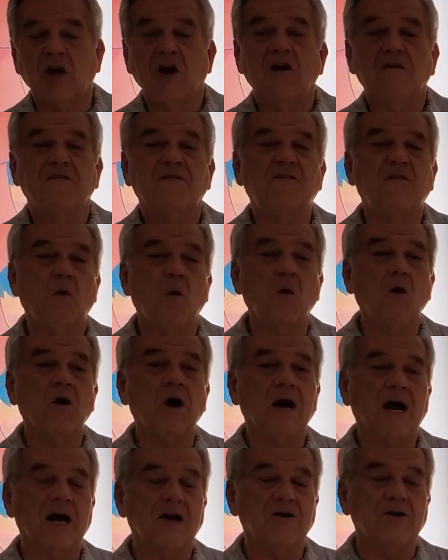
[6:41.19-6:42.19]

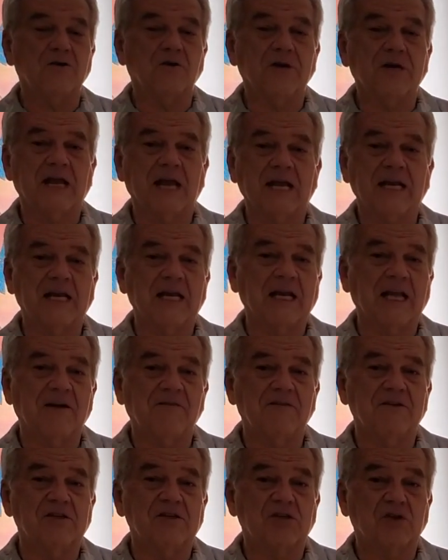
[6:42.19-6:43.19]

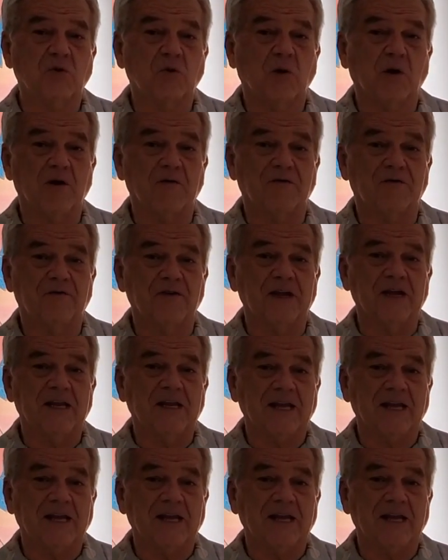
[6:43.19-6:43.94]
411 square feet.